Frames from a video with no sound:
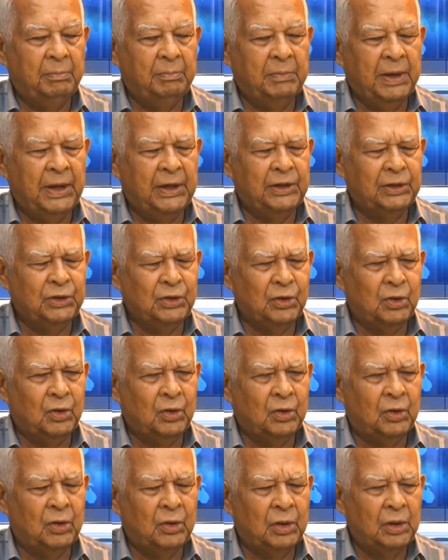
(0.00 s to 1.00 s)

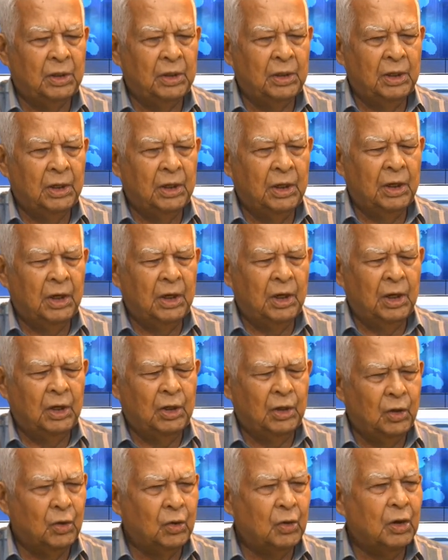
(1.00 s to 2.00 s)
ignore
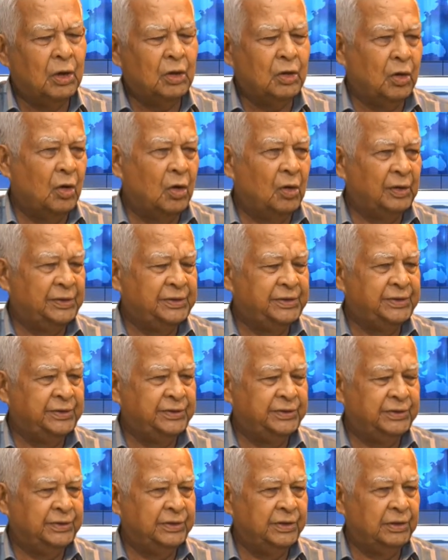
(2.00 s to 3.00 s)
lower cost